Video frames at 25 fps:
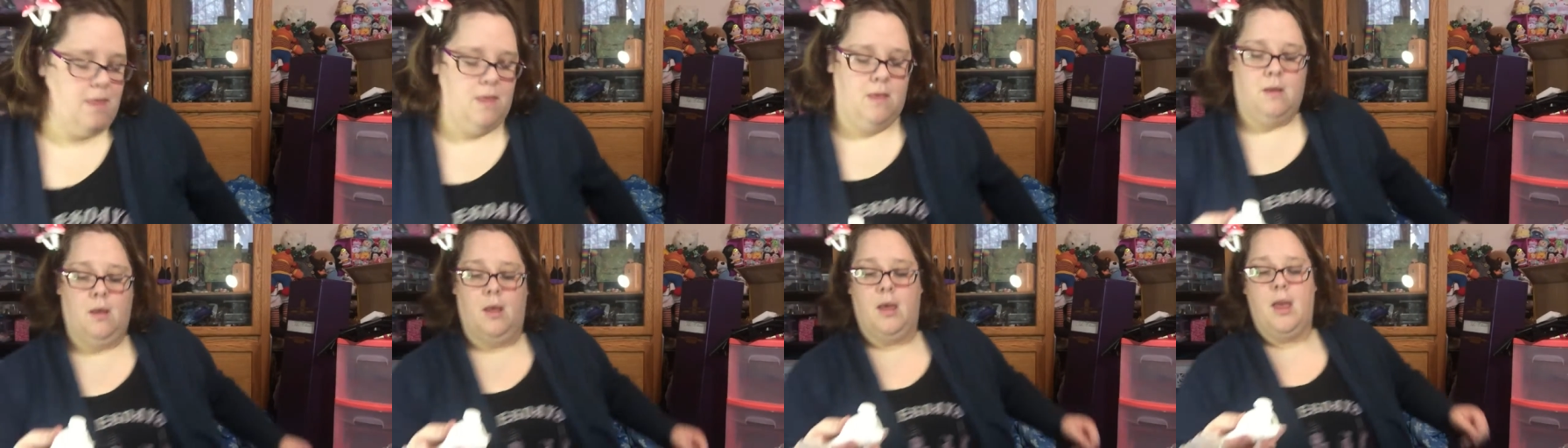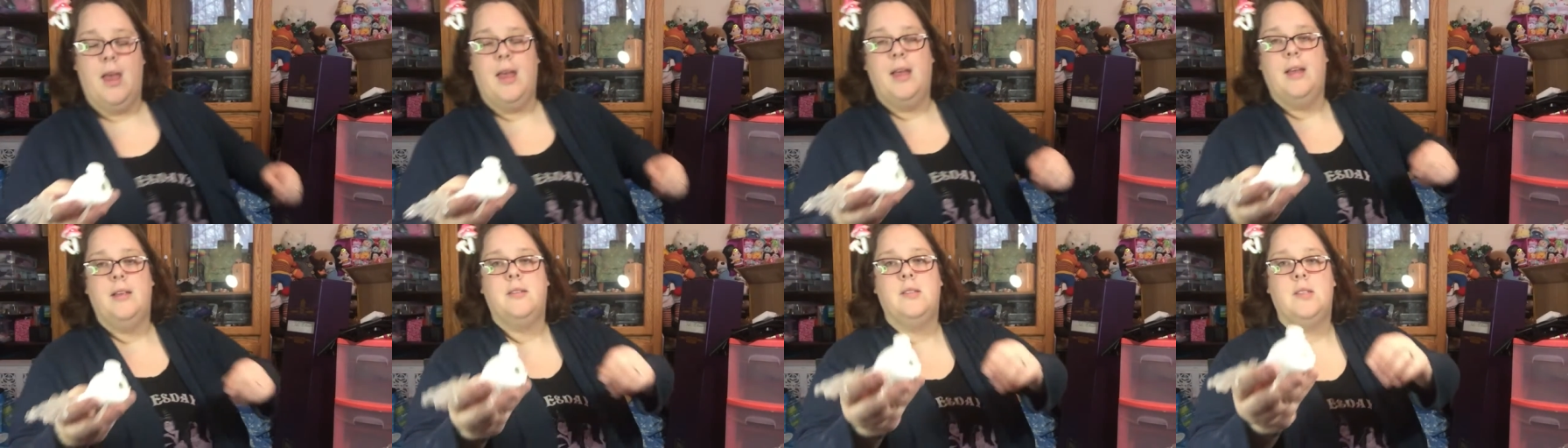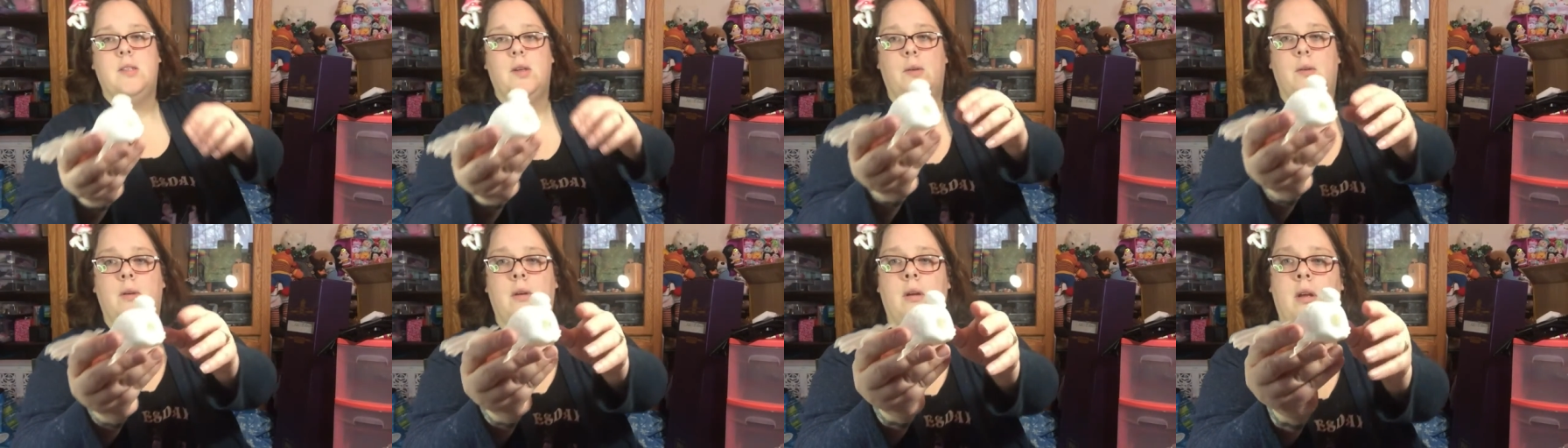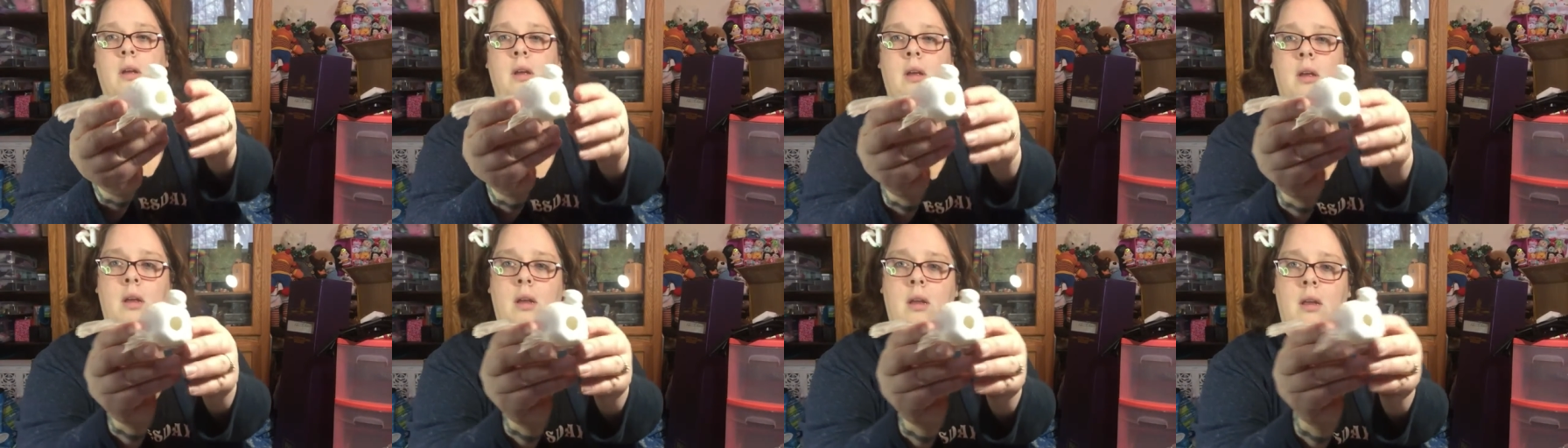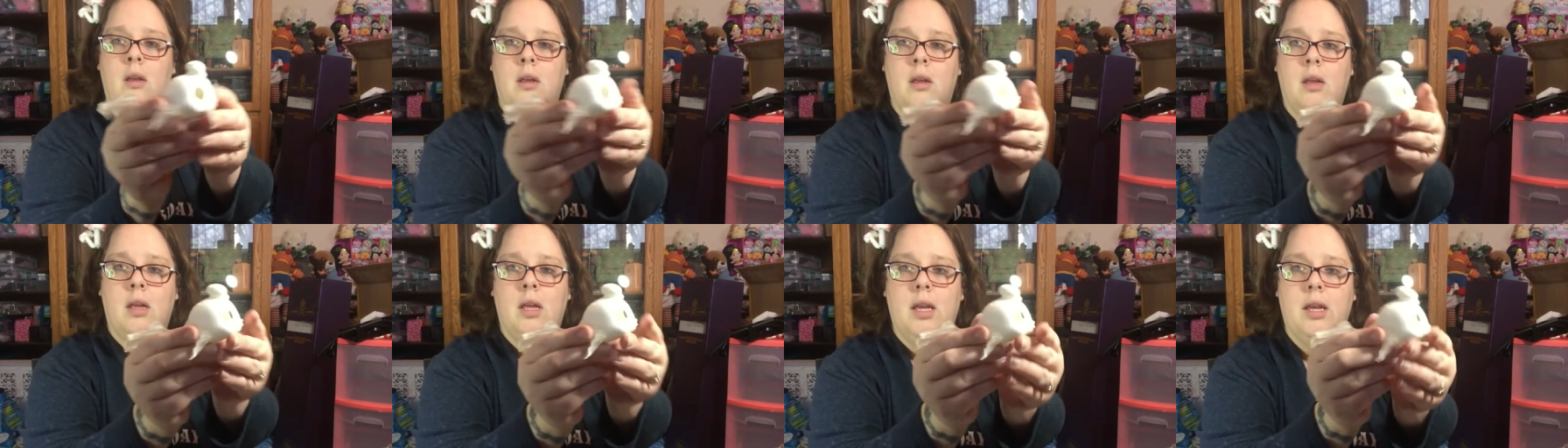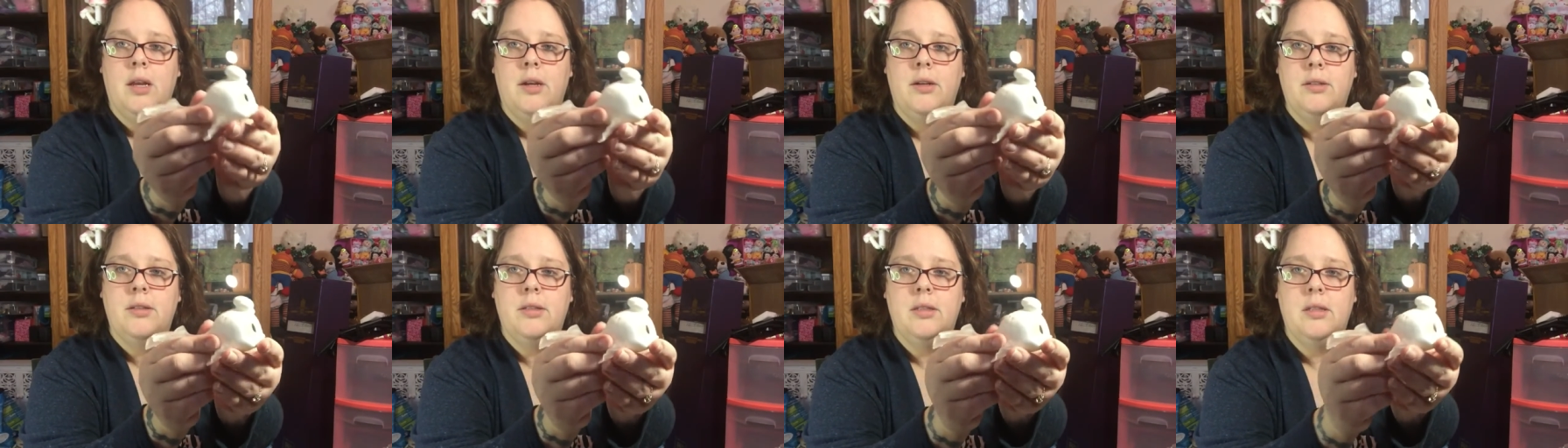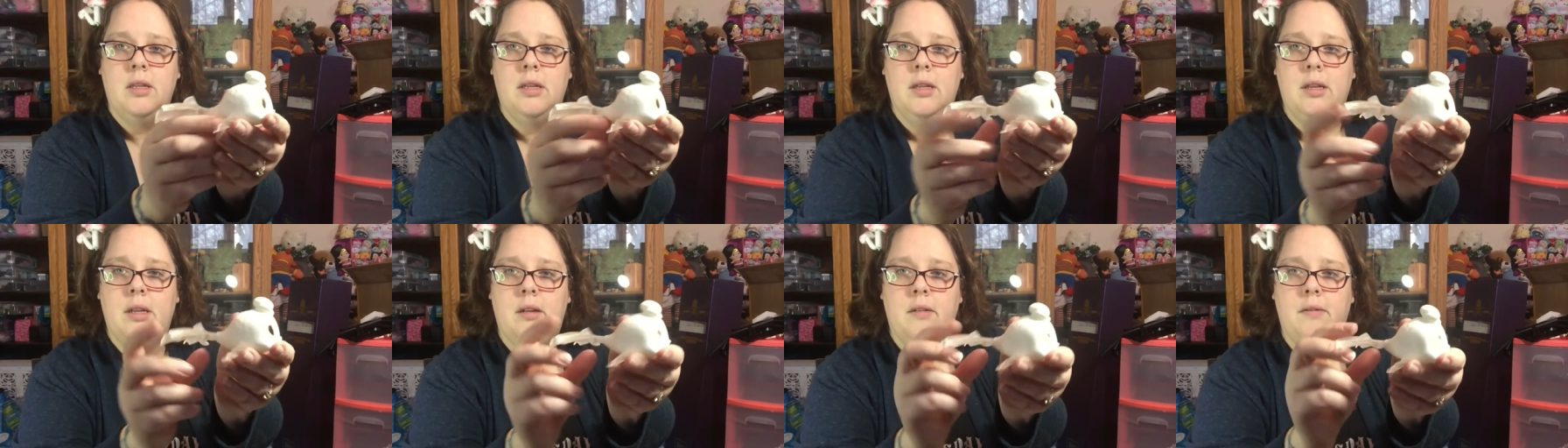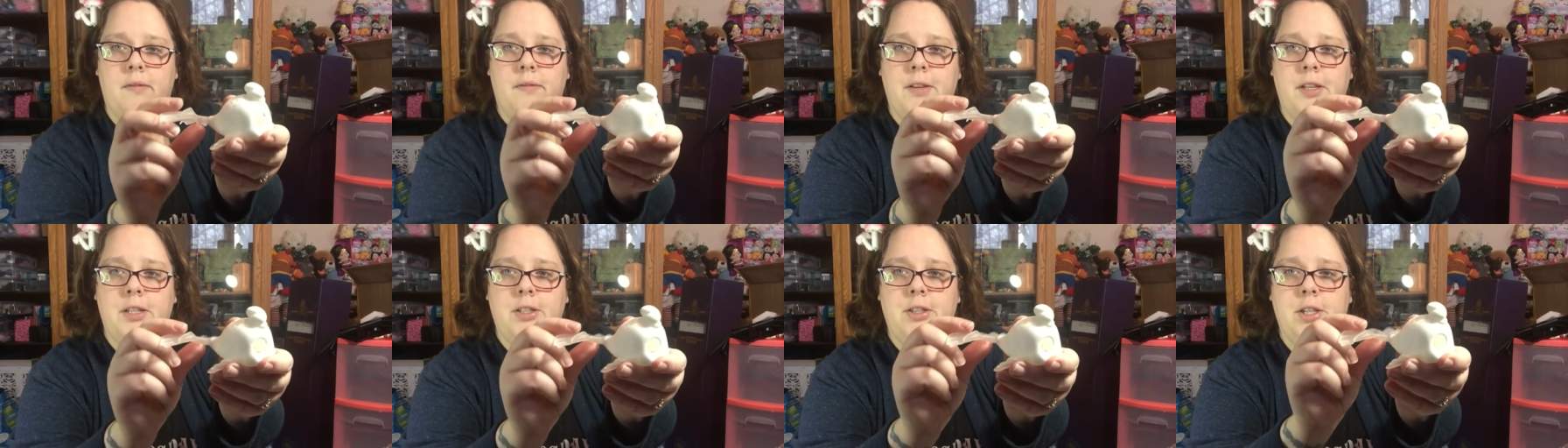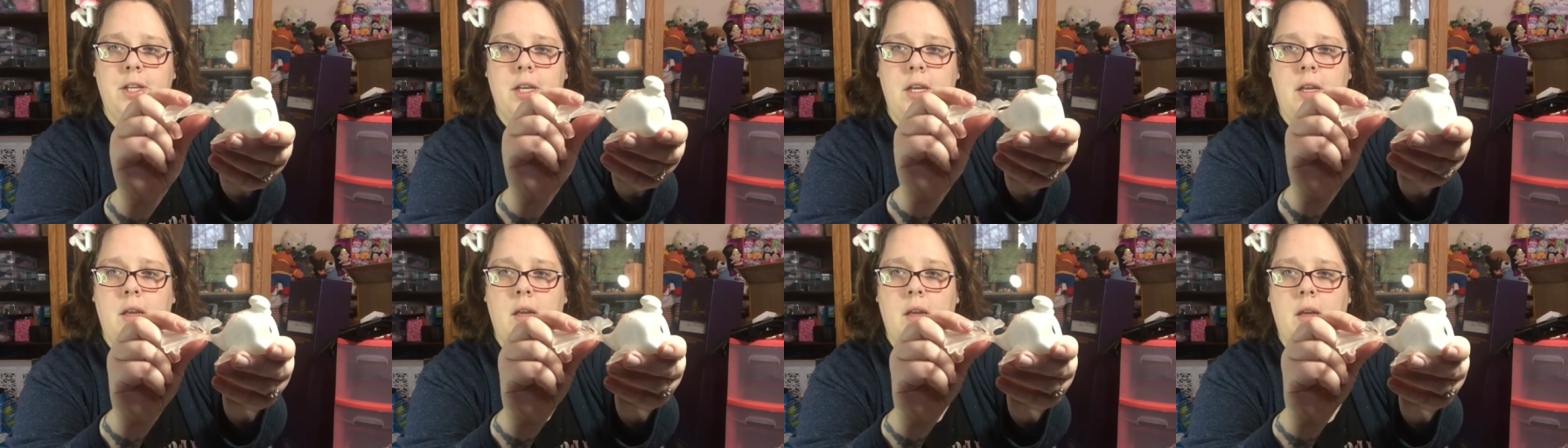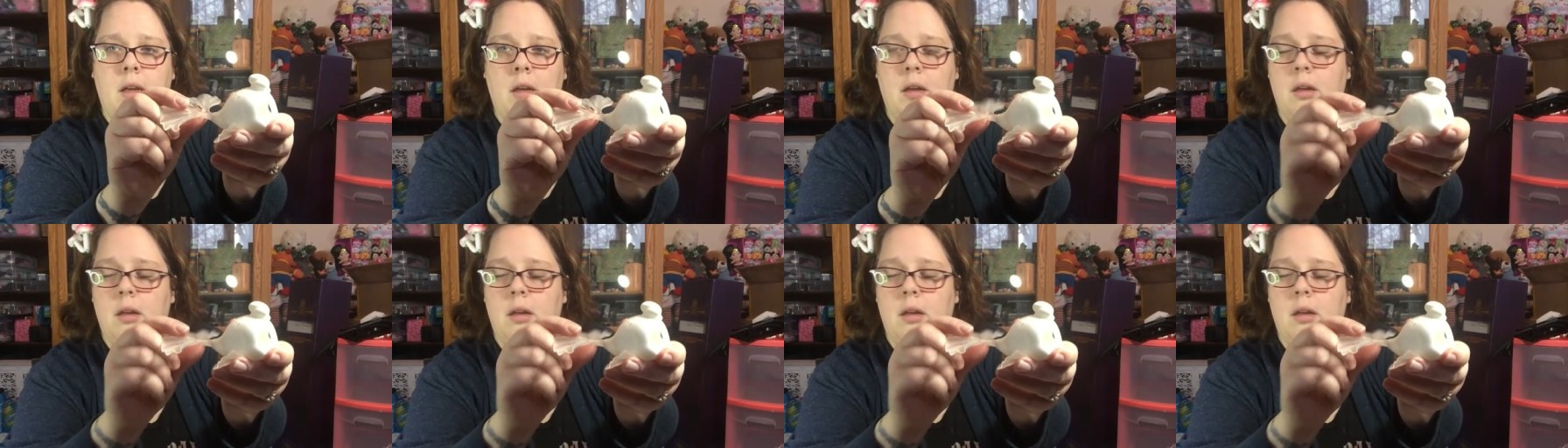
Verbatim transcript: Okay, so here's the little fishy.